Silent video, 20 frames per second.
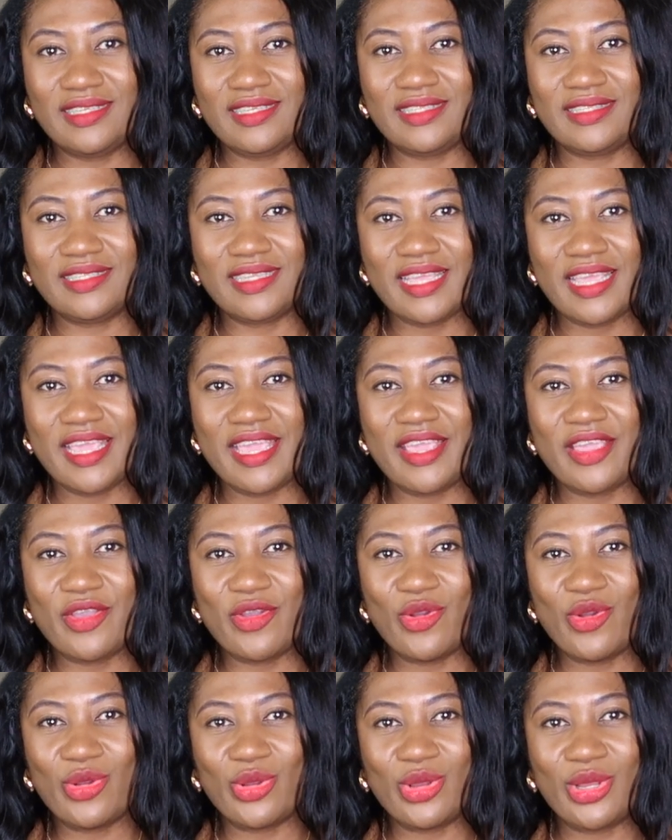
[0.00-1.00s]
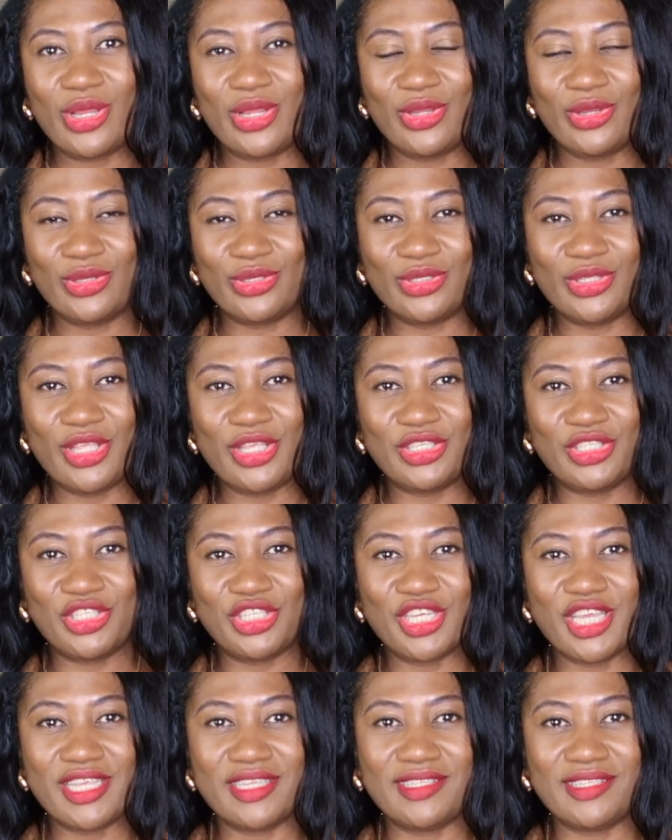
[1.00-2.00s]
detail on the
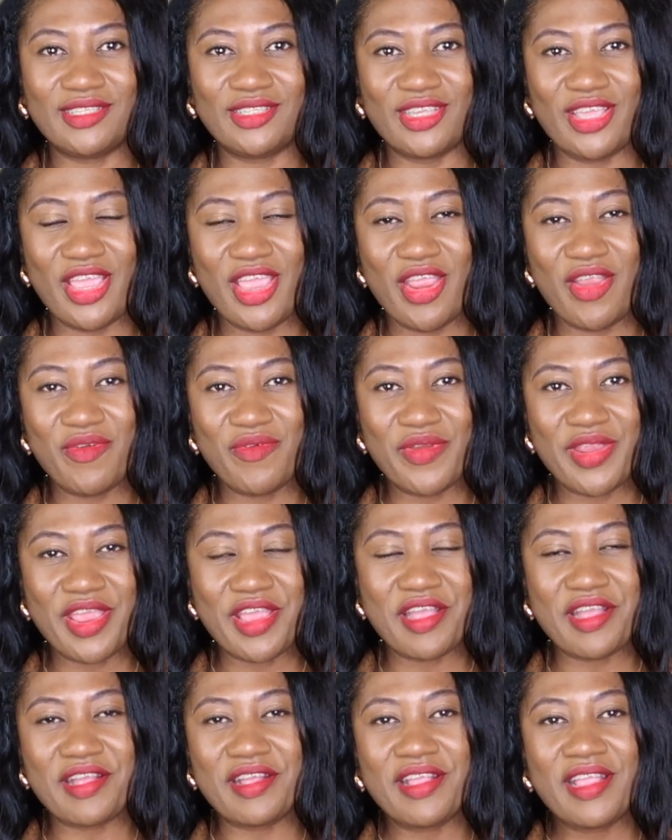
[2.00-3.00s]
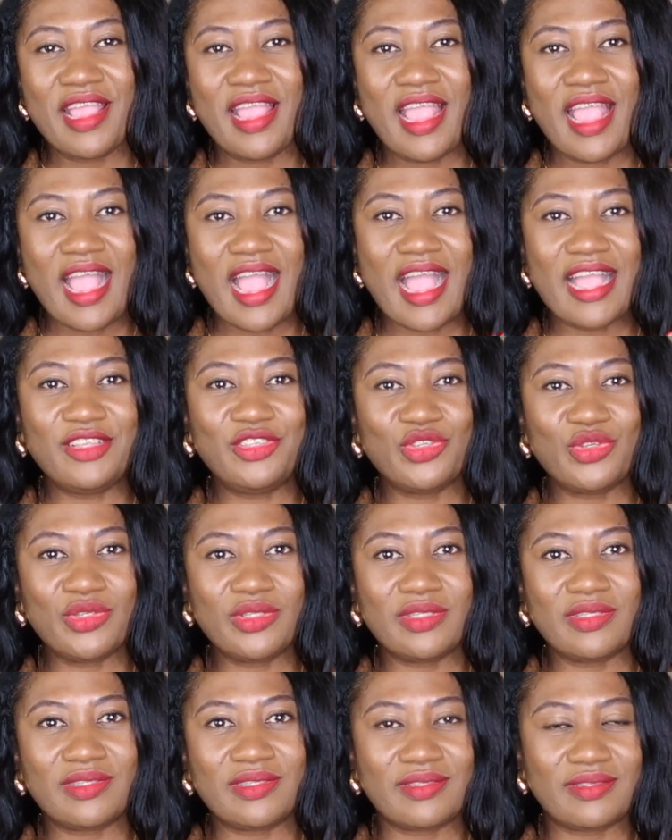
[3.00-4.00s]
chest area. I
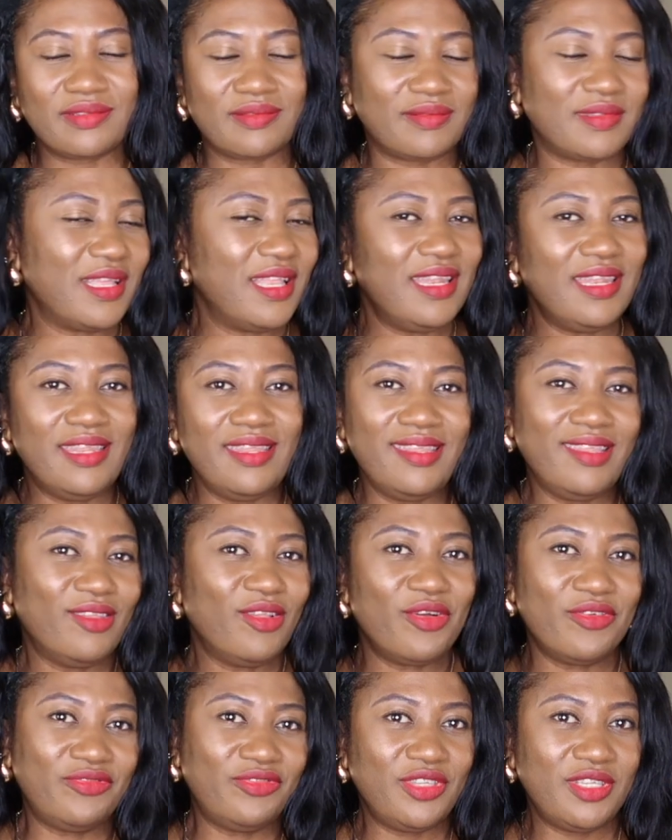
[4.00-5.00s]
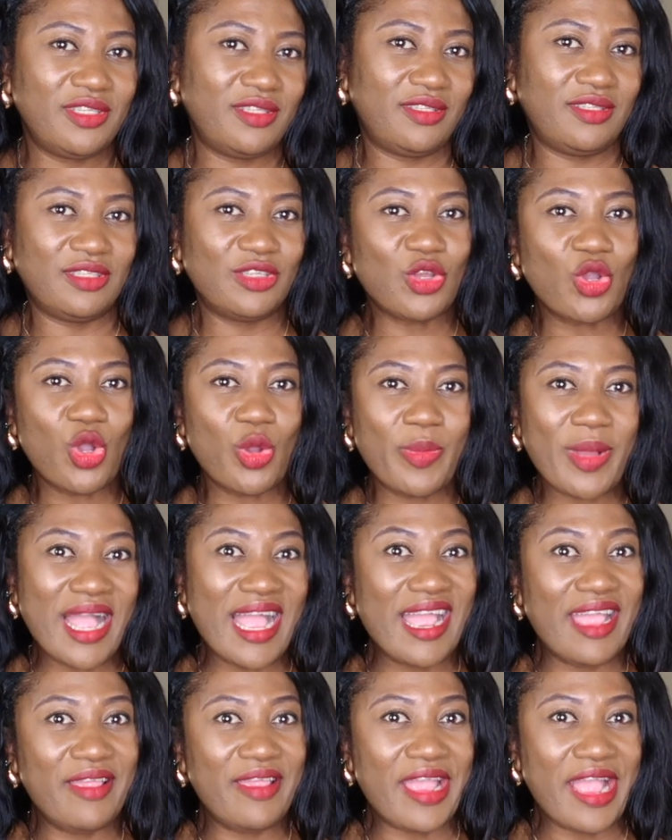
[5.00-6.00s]
just love this top.
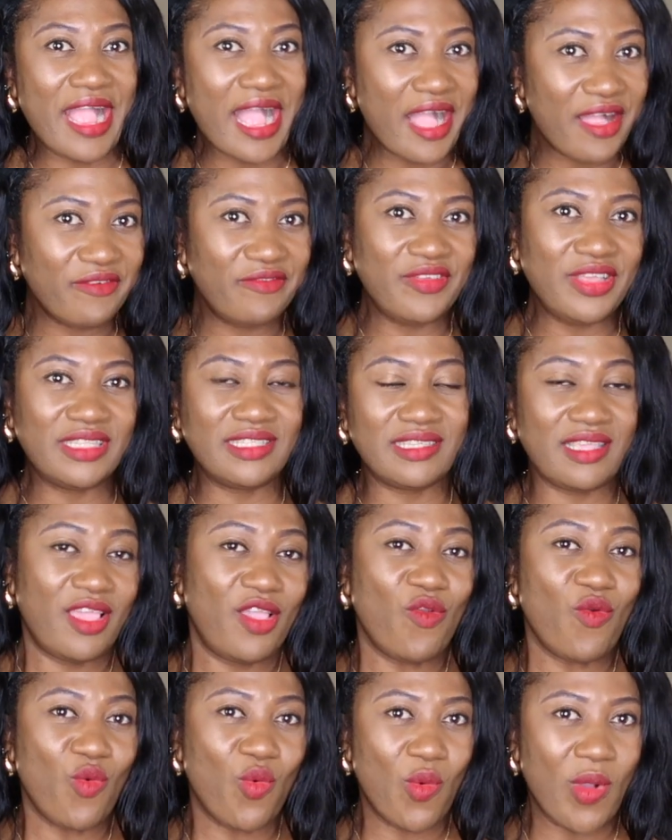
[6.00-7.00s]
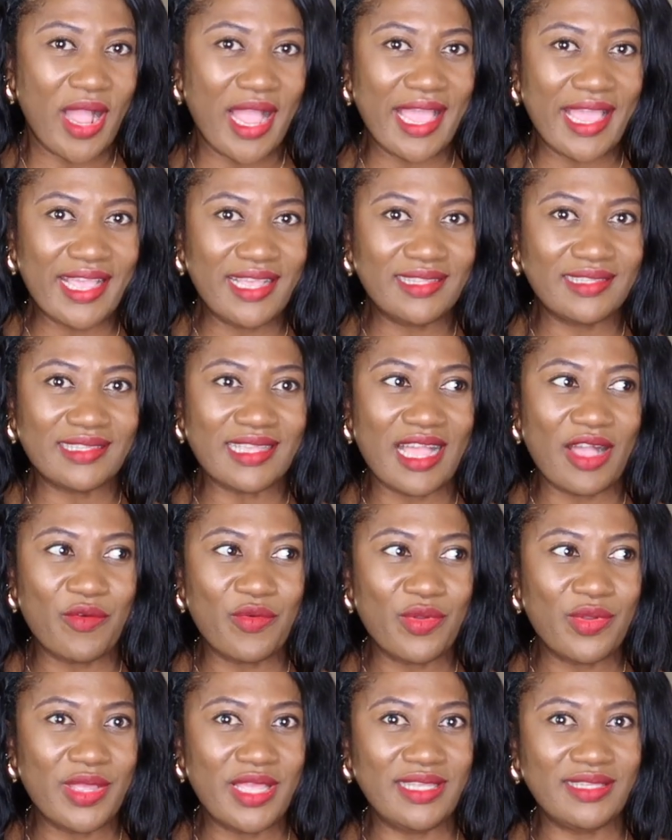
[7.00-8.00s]
I have it in white. I
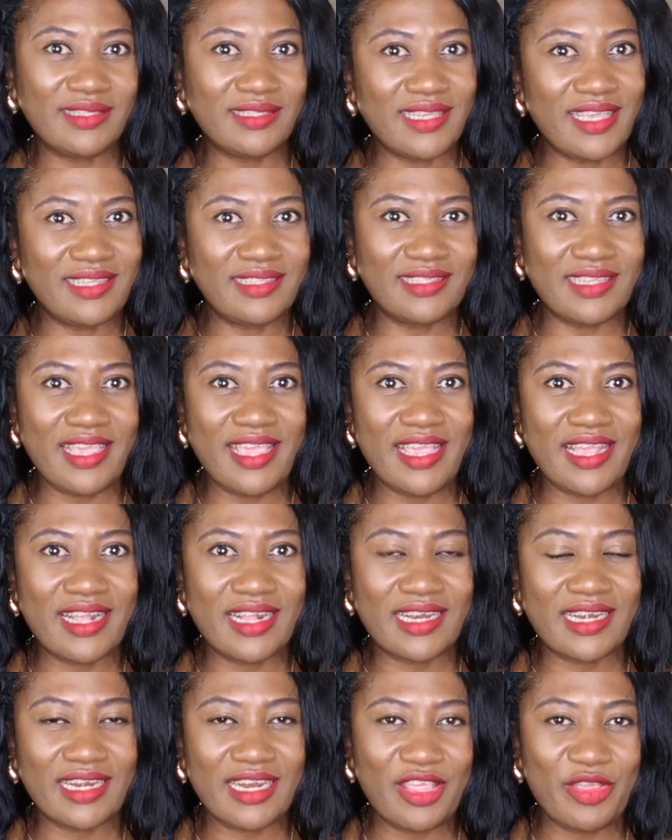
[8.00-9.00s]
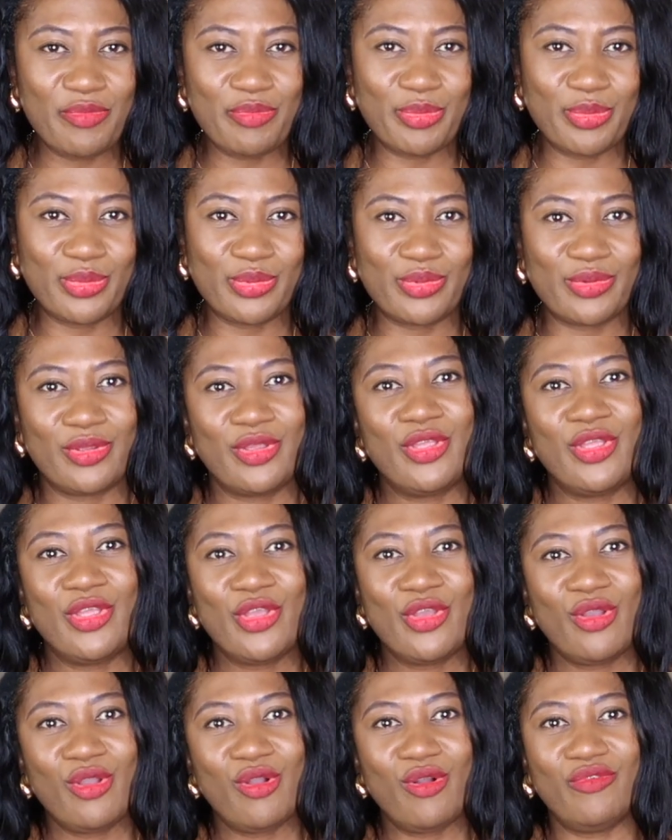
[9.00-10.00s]
will insert a clip
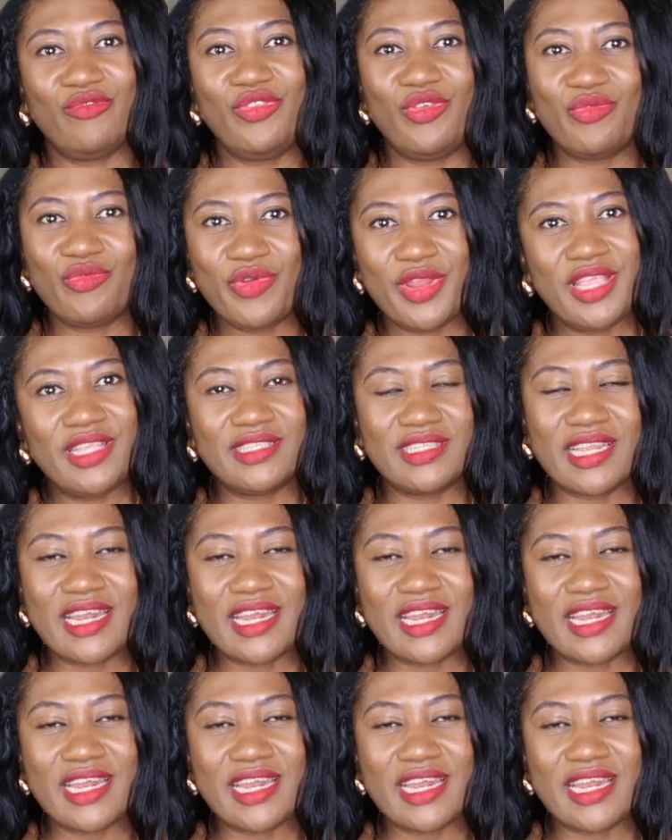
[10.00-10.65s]
of the race